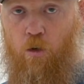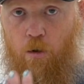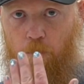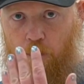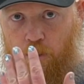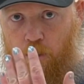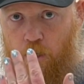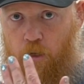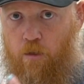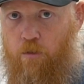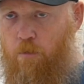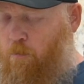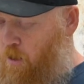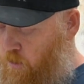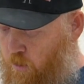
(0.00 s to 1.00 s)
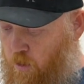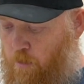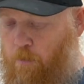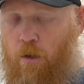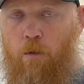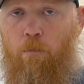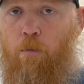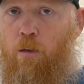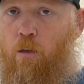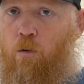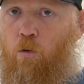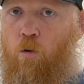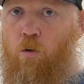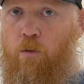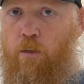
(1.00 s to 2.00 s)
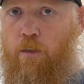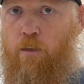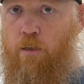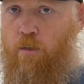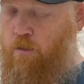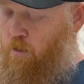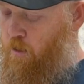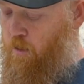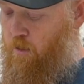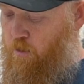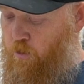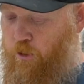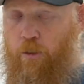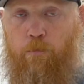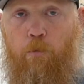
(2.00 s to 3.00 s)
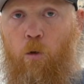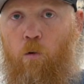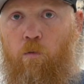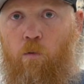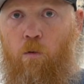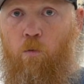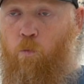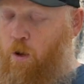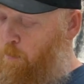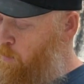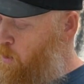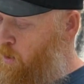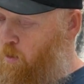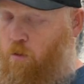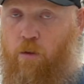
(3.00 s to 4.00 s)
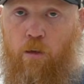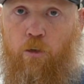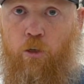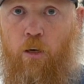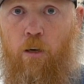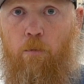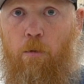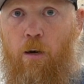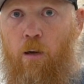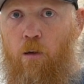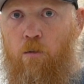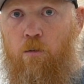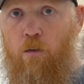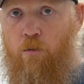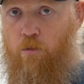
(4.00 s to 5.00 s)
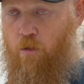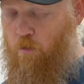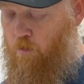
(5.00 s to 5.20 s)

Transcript: about the nails. I'm not sorry about them. My little girl did these, and she's beautiful, way prettier than she did my nails. So